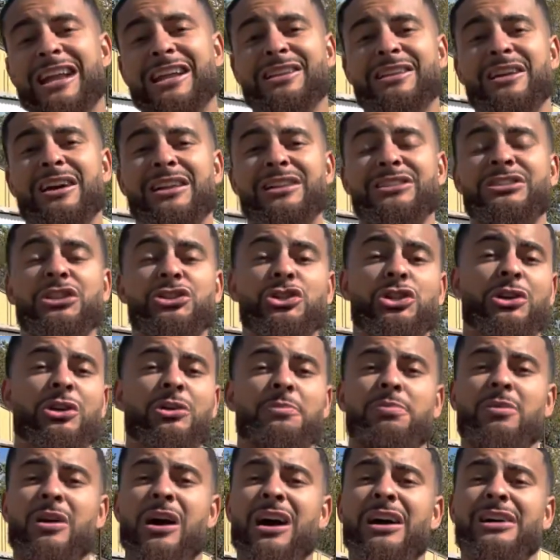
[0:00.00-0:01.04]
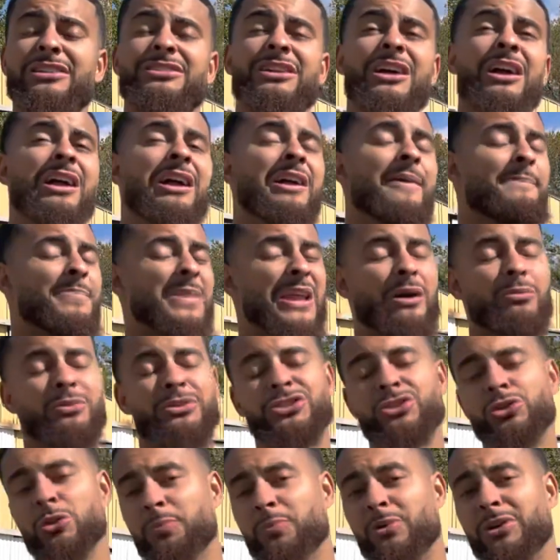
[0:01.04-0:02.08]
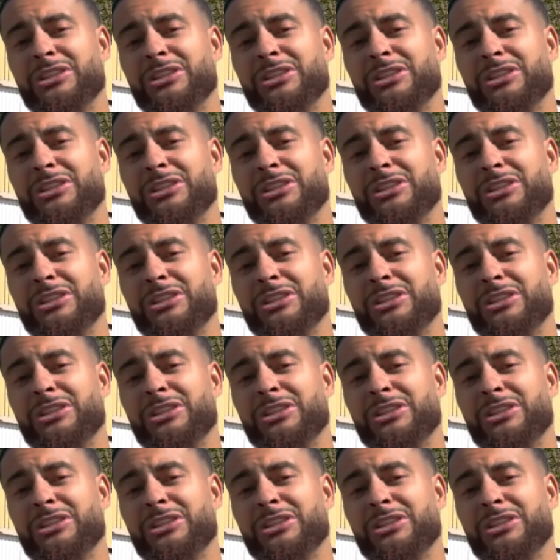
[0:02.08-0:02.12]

it done at such a good price, I was super